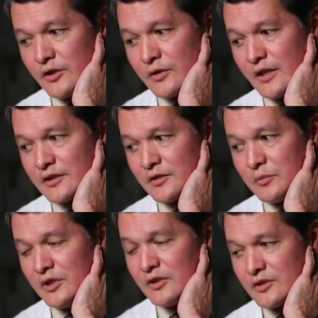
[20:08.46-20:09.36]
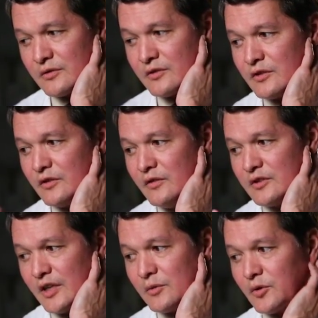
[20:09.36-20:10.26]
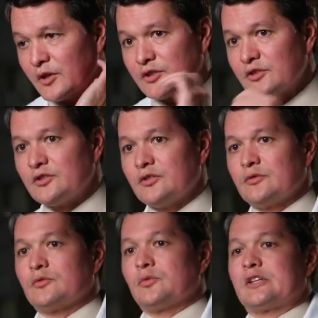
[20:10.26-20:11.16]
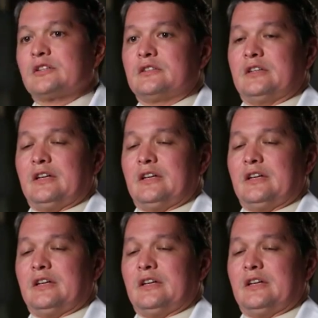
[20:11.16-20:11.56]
you're asking me the same questions that Rick